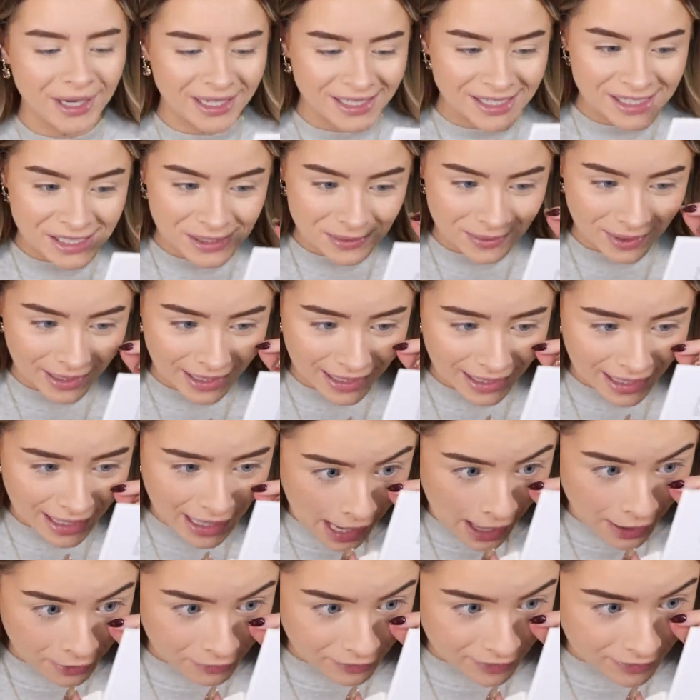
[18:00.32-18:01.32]
into it,
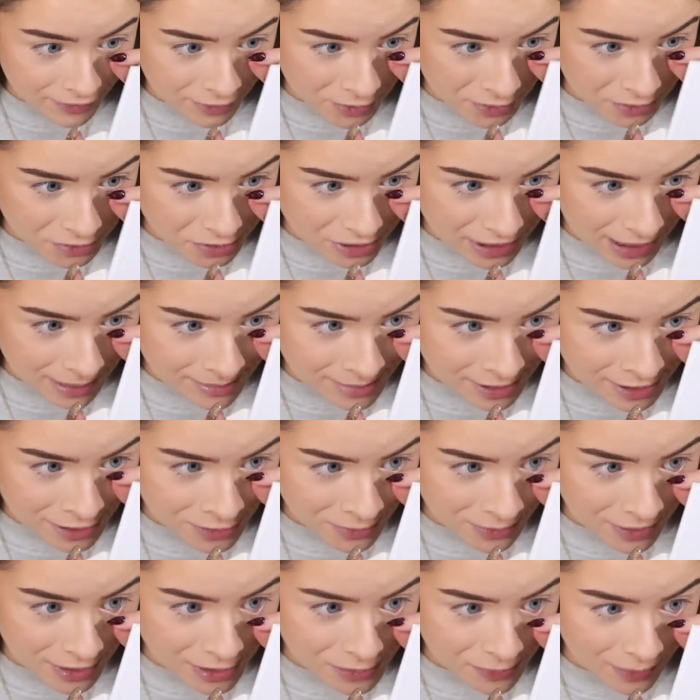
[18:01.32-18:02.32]
and I've even got James
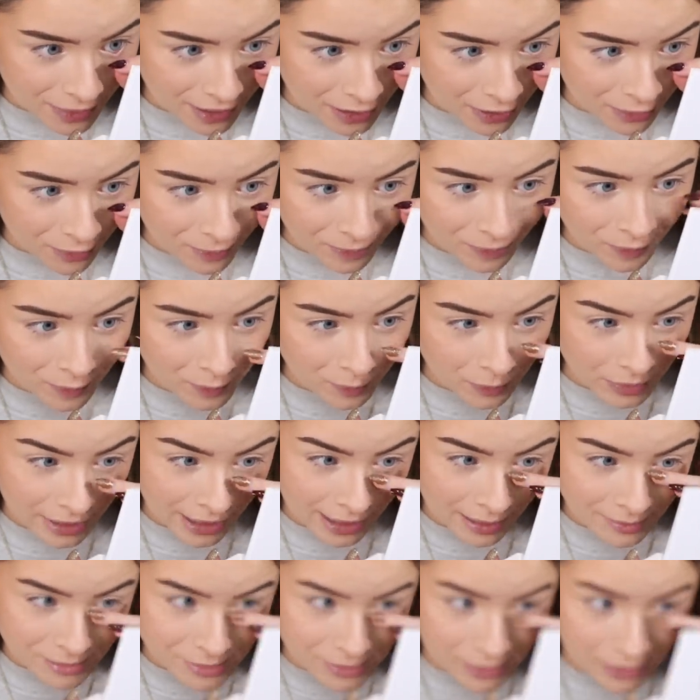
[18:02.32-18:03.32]
into it as well. We
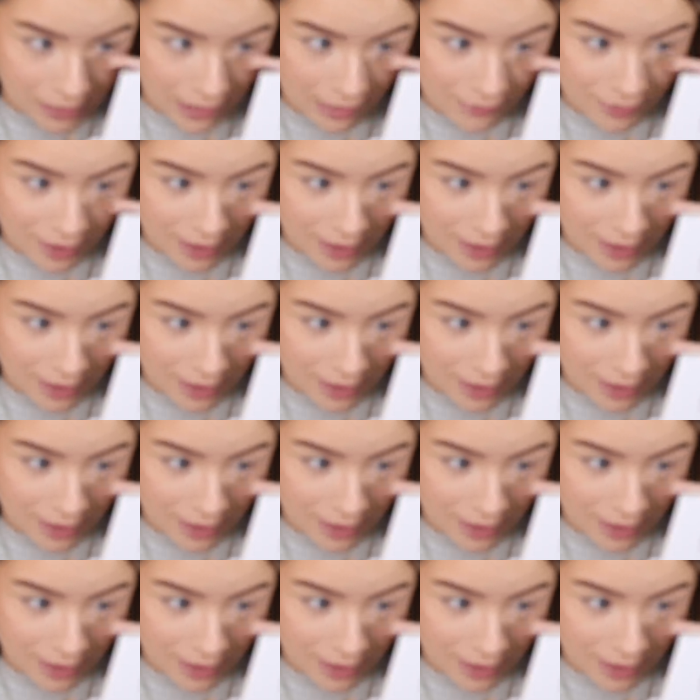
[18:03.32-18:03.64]
absolutely love